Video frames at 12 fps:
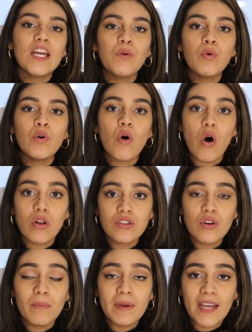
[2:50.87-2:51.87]
It will
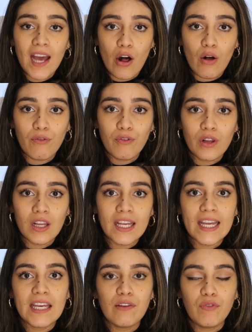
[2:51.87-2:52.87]
also be helpful
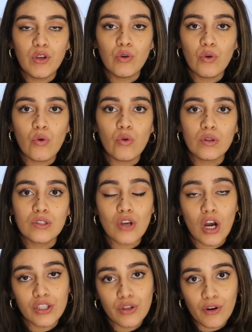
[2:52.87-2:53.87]
if you could
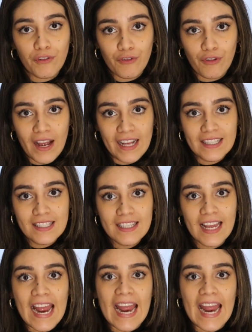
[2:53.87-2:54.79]
talk to your friends